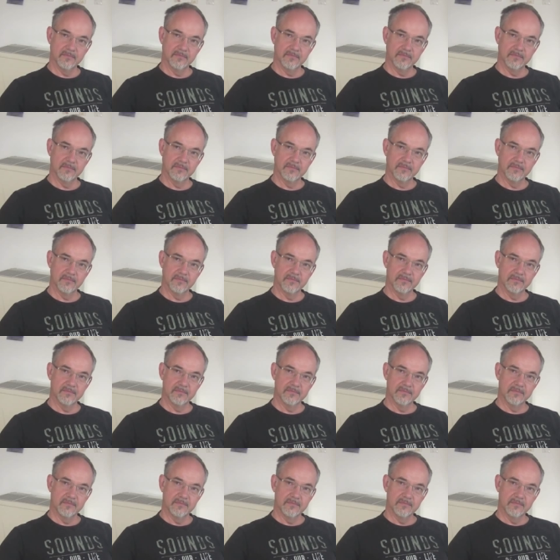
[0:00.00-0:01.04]
is he using
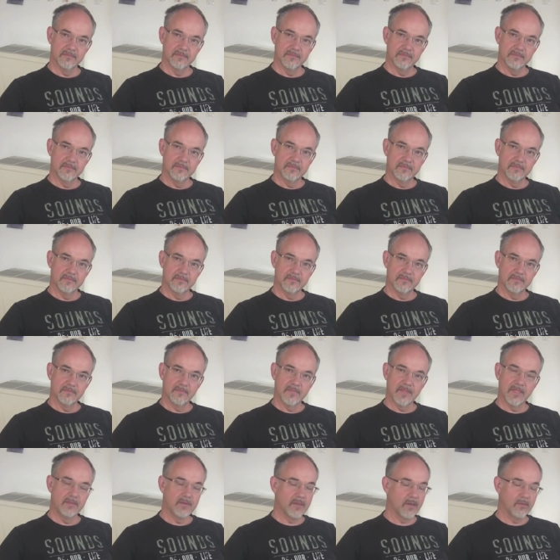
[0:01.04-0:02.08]
the same
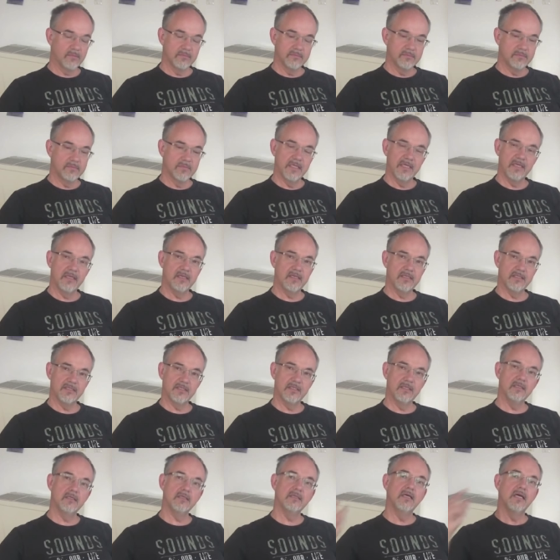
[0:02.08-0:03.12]
instrument no, or he's, he's
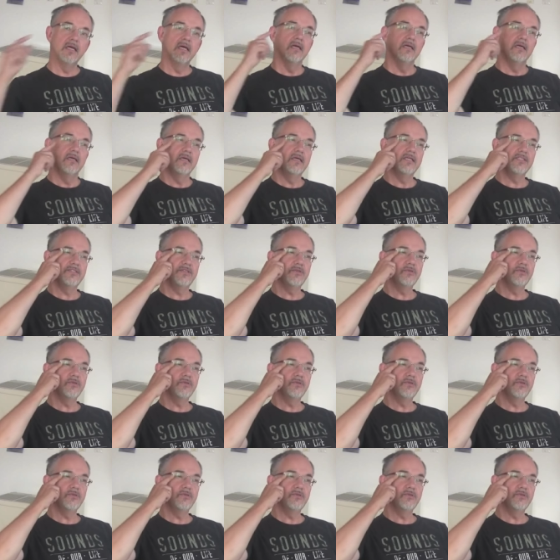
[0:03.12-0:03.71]
using something else?